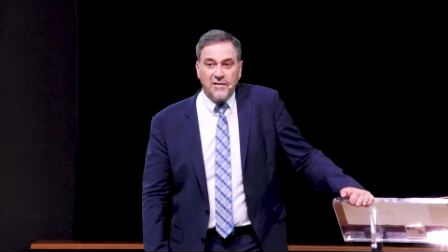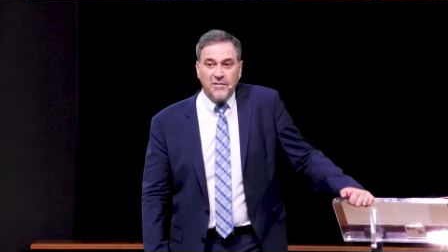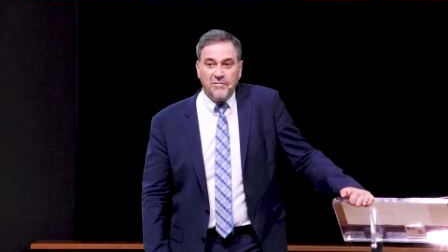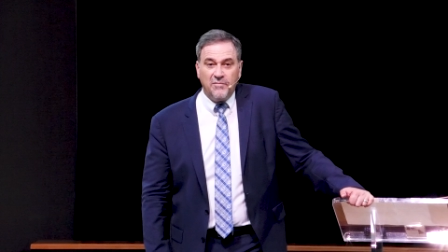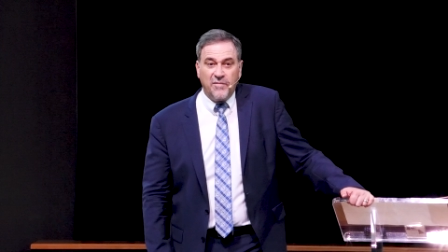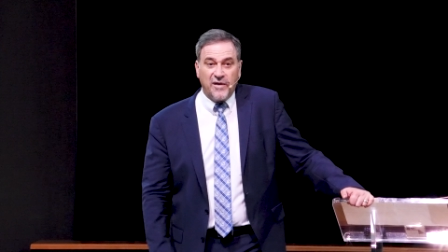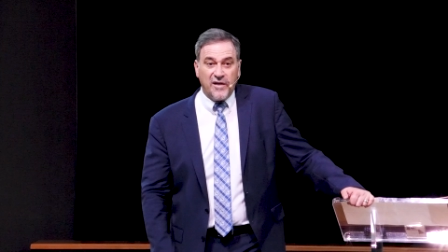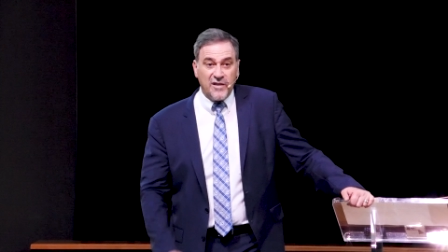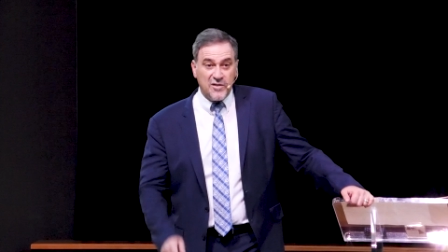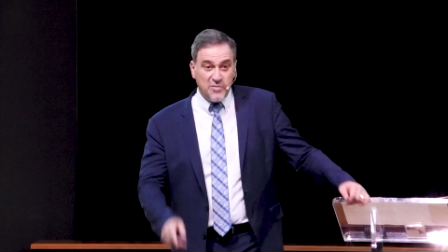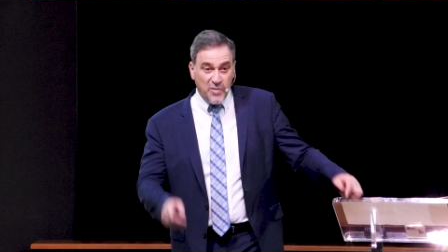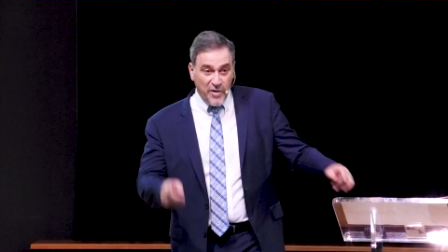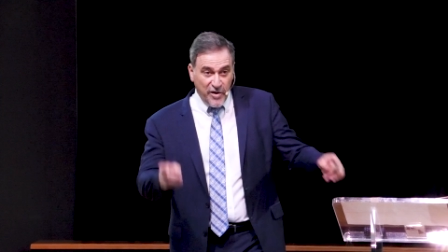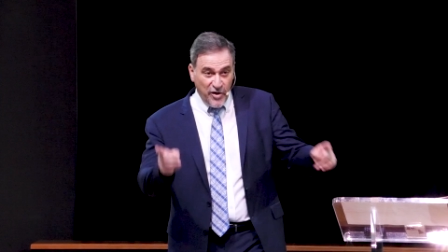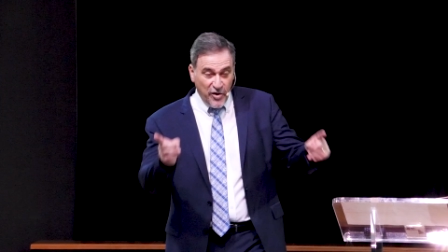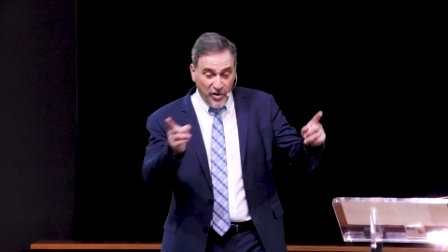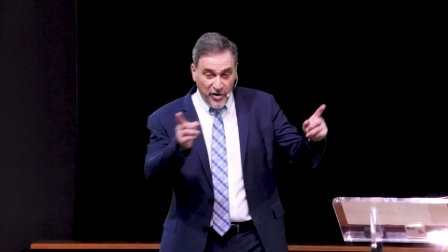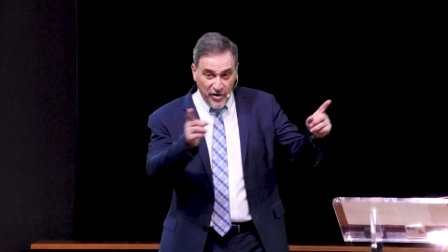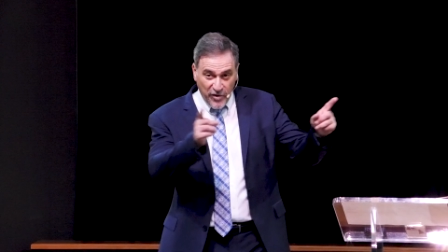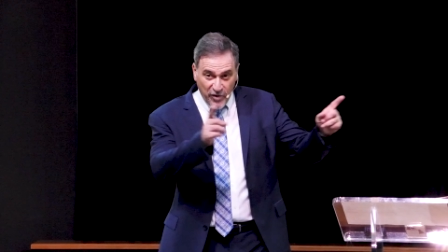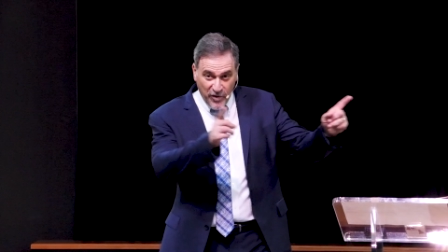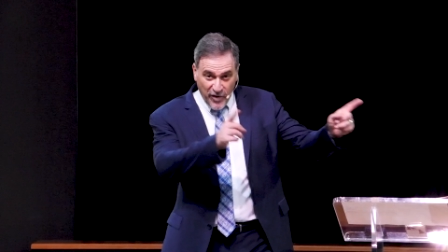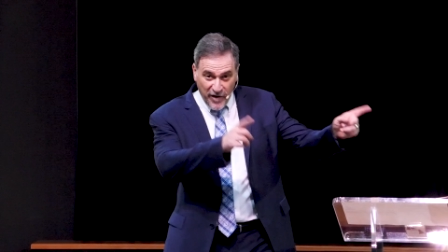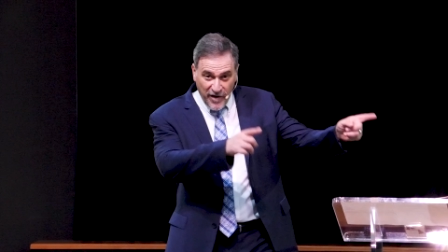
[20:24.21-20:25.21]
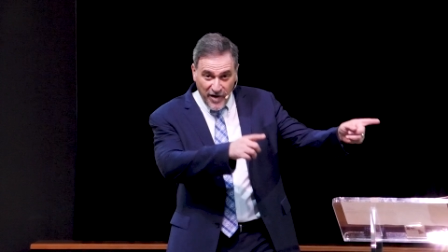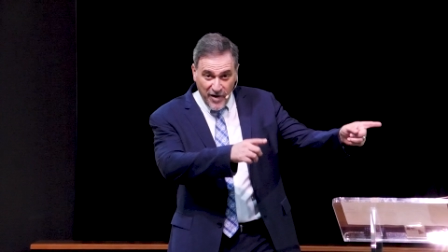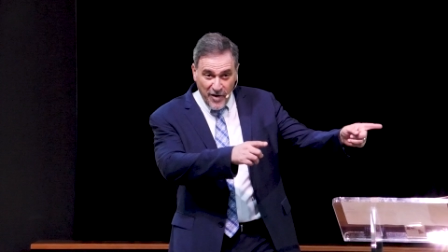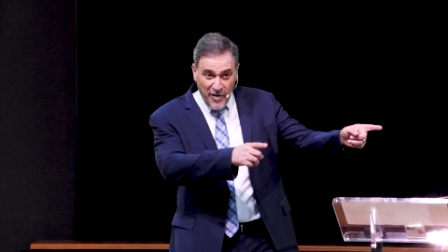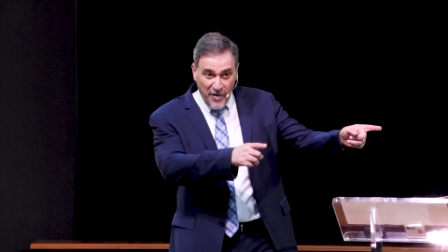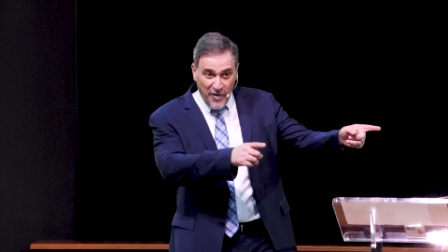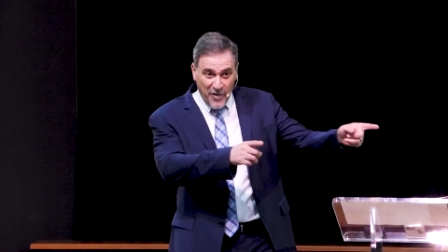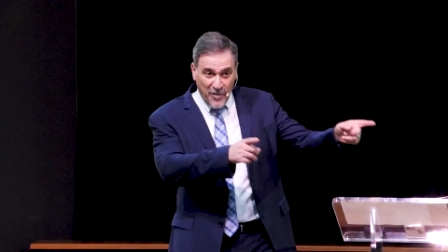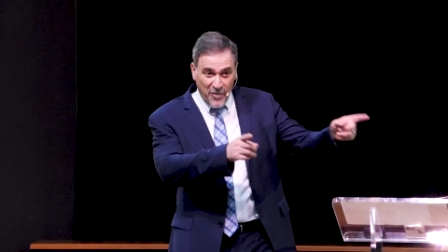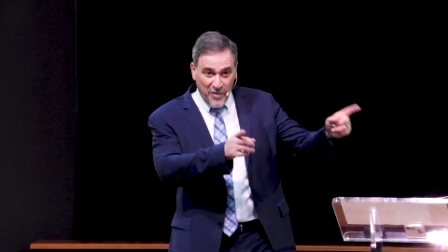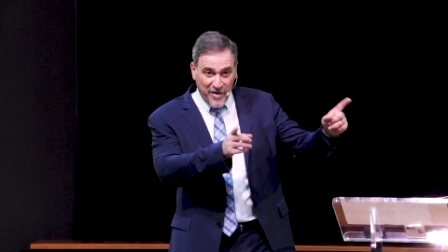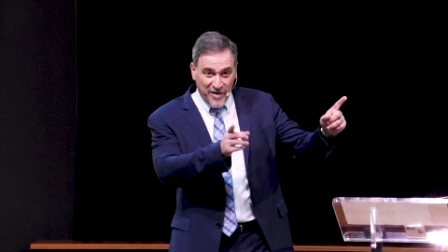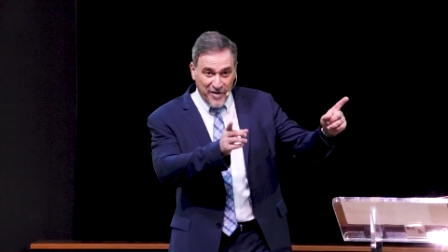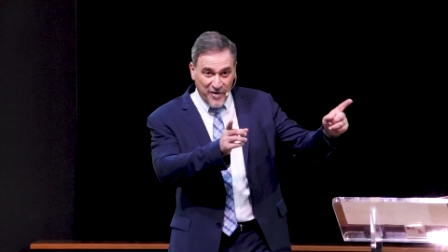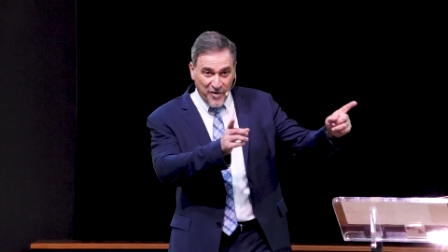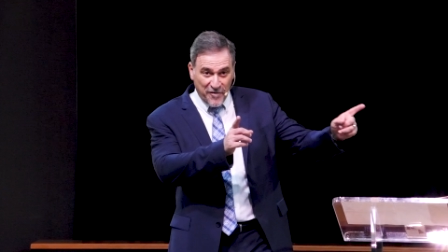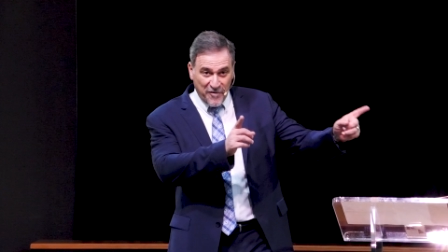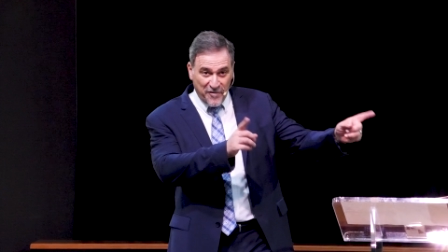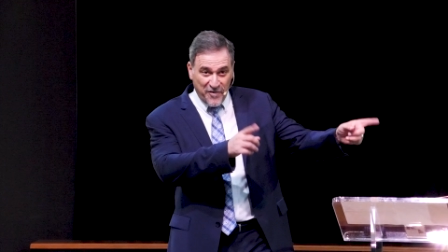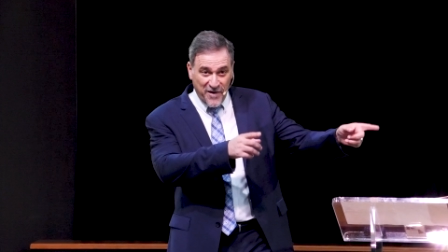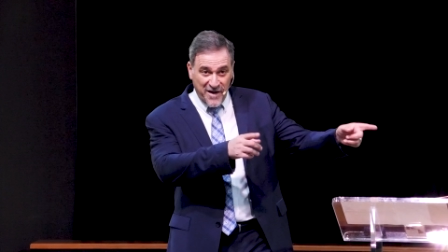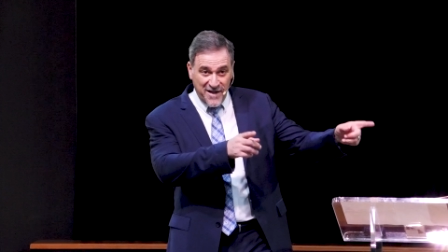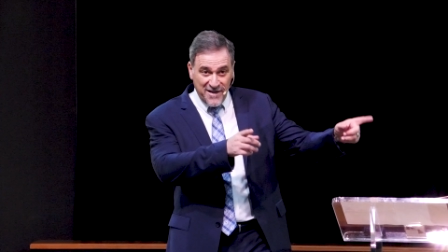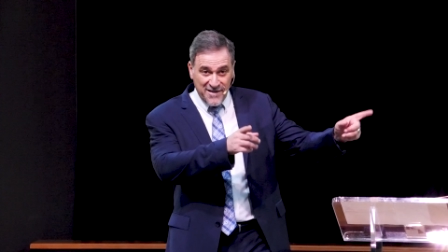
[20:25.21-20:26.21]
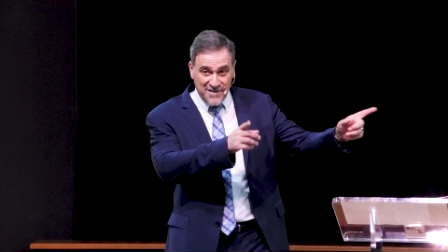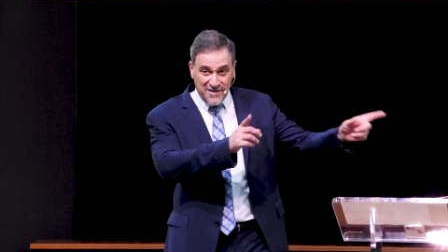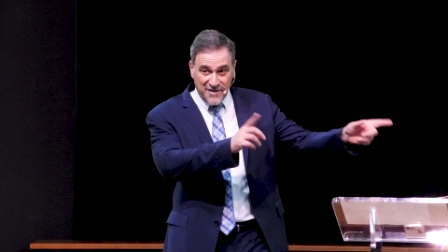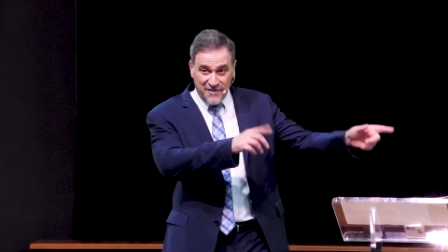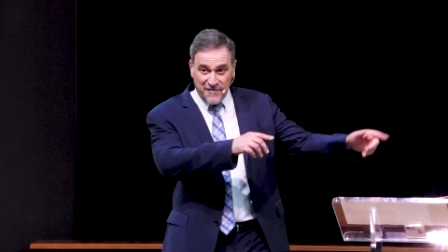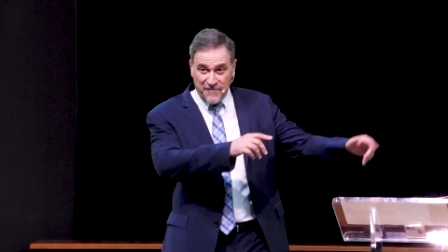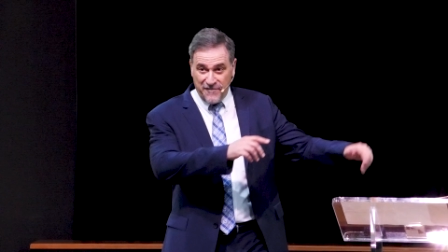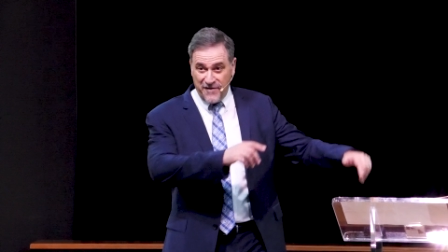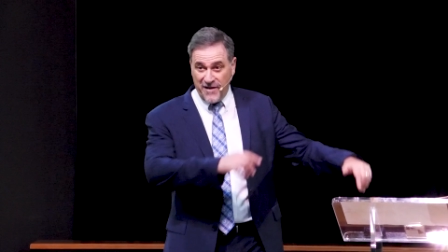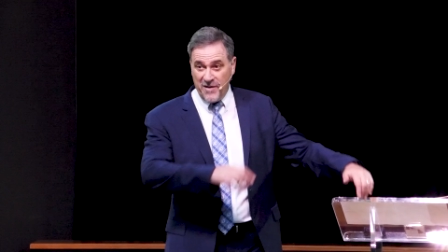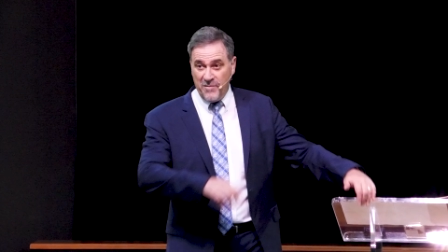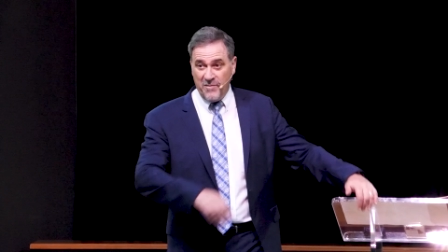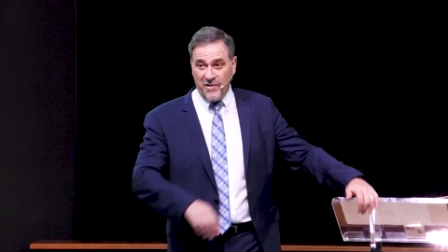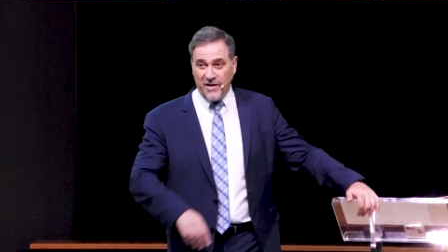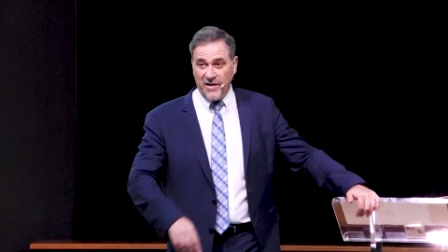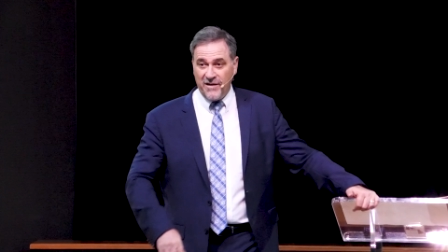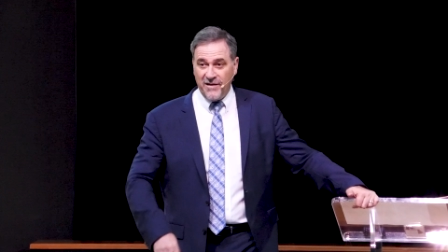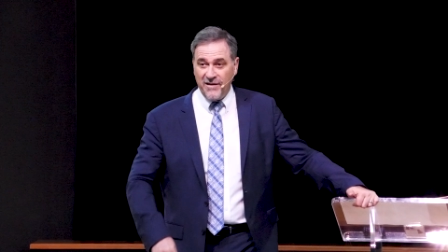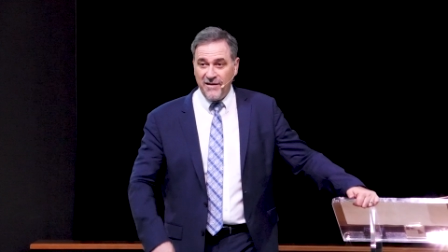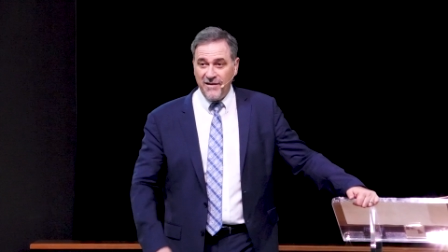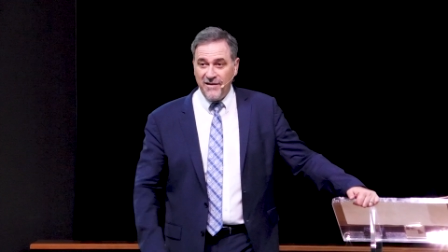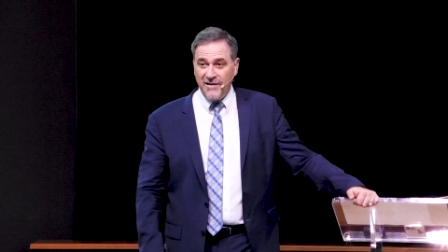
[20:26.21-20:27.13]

But it's when you're on your own with your friends and family,